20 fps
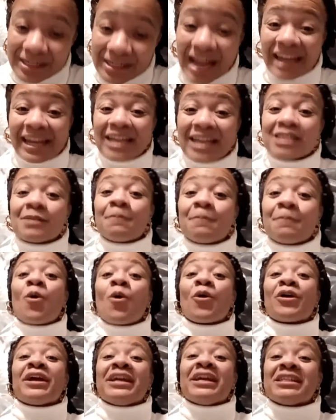I like to
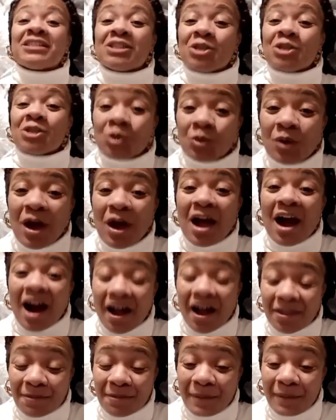pour into
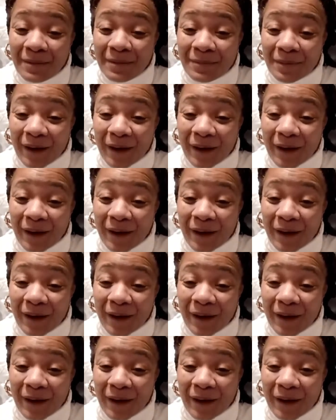other people.